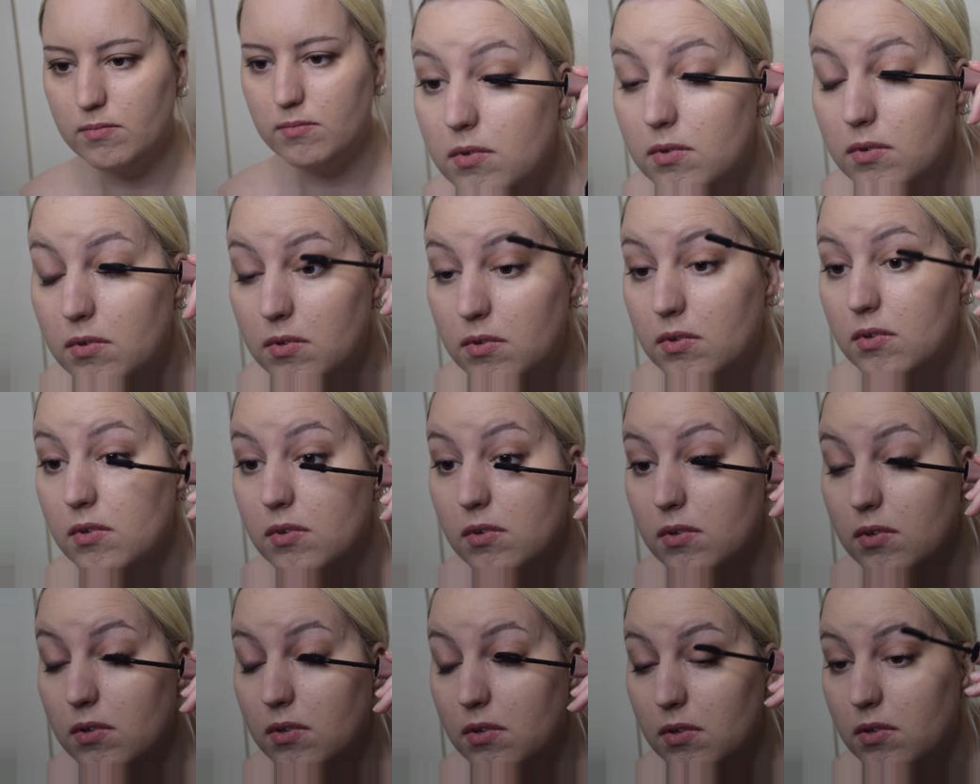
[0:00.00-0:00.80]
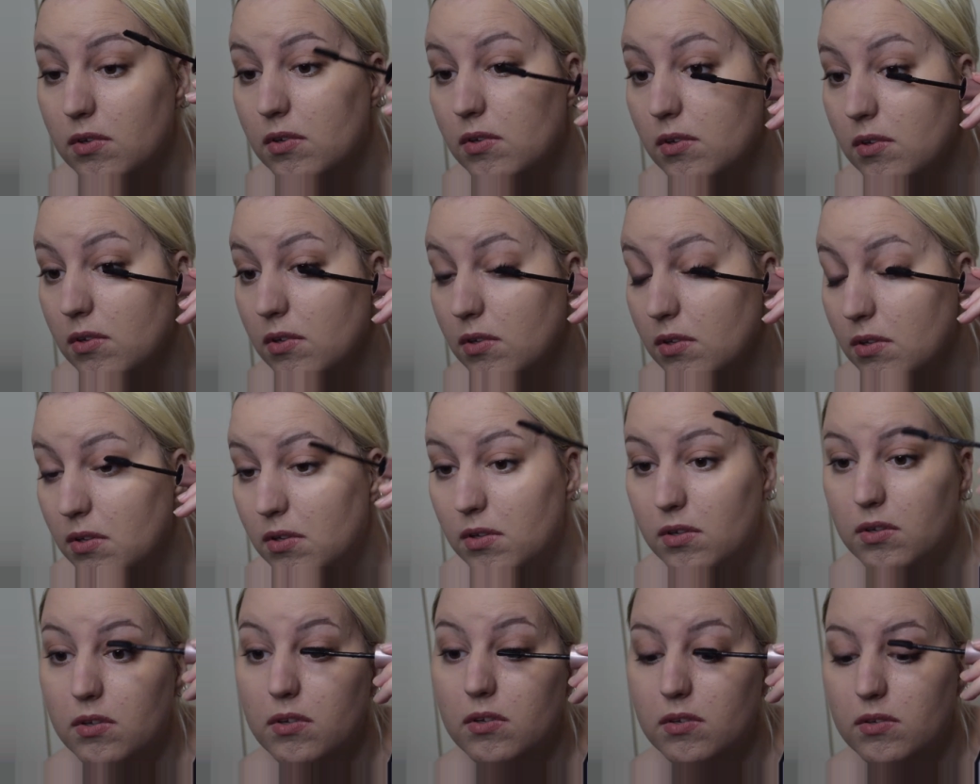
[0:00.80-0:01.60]

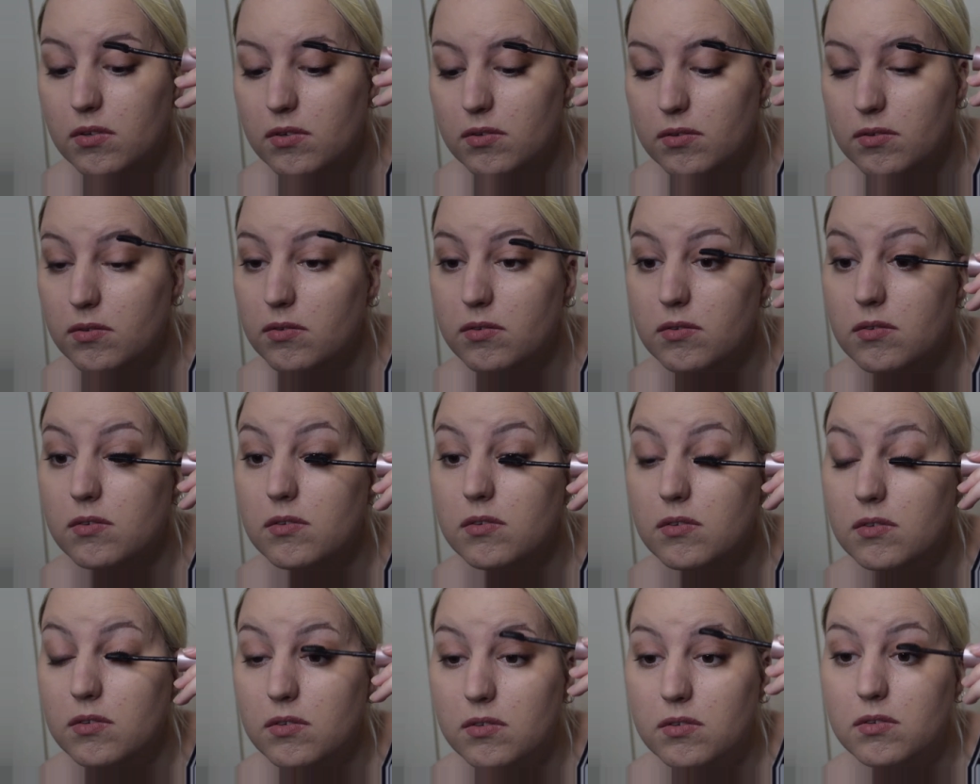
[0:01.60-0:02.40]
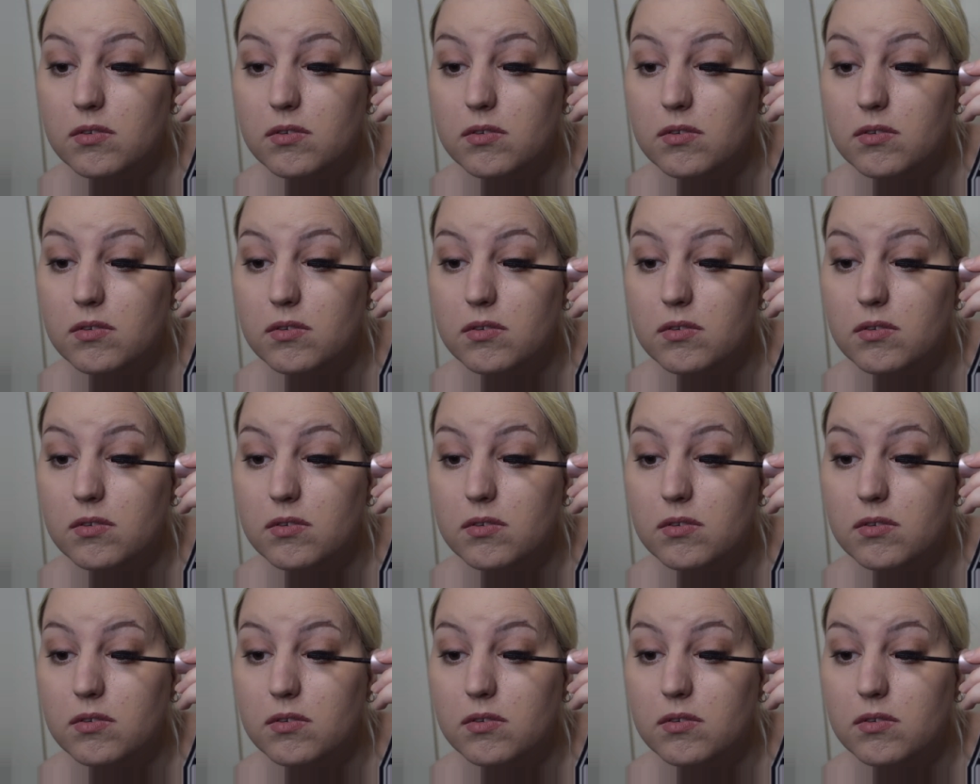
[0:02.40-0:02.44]
No one is speaking in this clip.